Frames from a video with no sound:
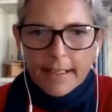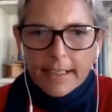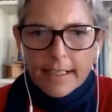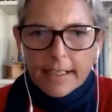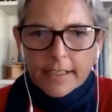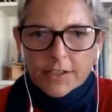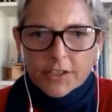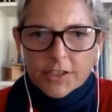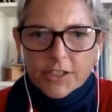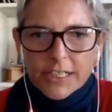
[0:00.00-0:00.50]

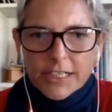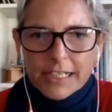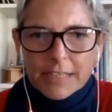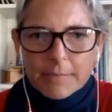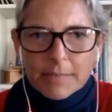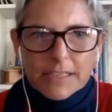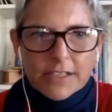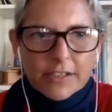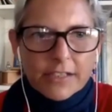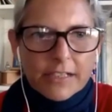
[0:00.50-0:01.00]
Share my
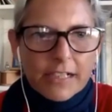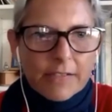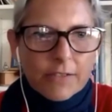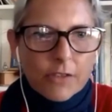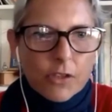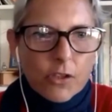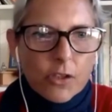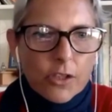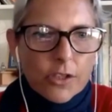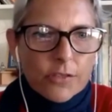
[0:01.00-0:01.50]
screen. I've
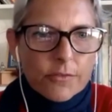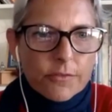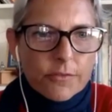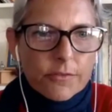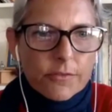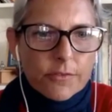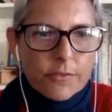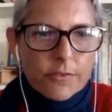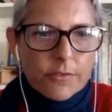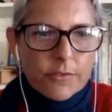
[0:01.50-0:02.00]
got a
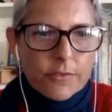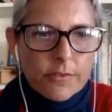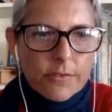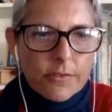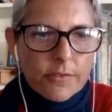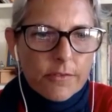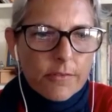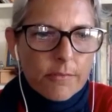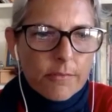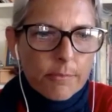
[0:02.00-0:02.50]

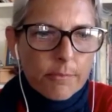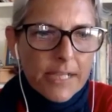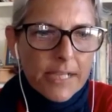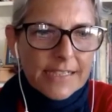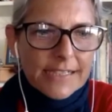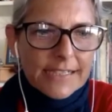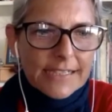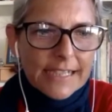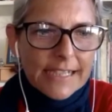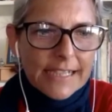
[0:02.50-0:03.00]

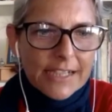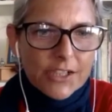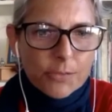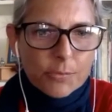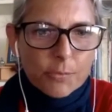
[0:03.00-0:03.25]
presentation